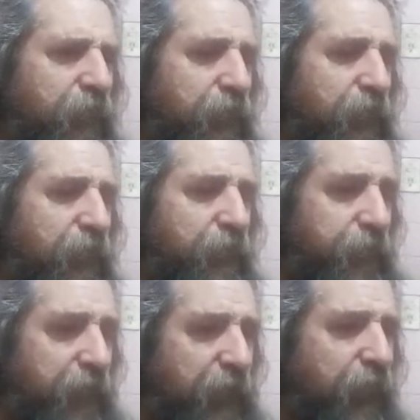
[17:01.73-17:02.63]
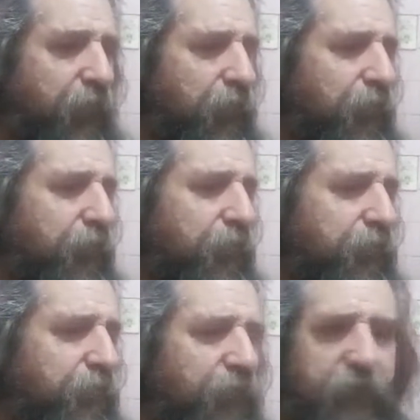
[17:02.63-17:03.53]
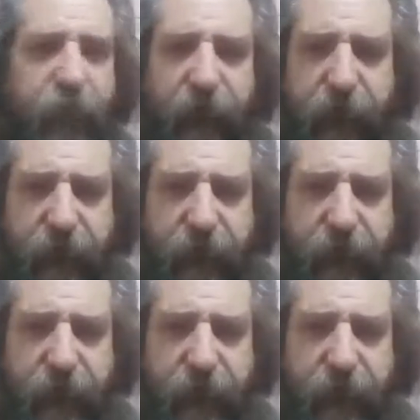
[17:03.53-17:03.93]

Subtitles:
a meal. That's why I usually